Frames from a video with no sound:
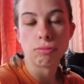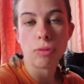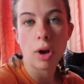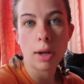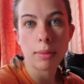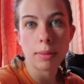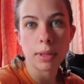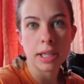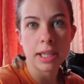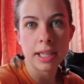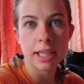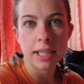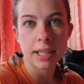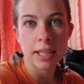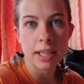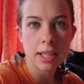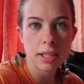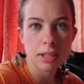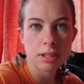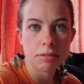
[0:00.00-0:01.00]
Right, I'm gonna eat
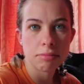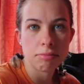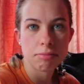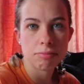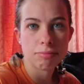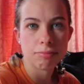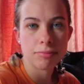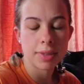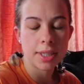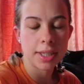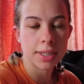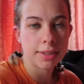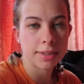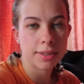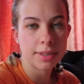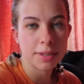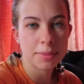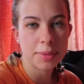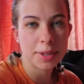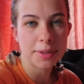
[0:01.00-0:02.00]
this and I'll
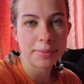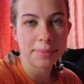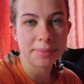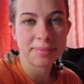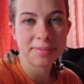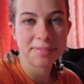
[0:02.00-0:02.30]
see you in a minute.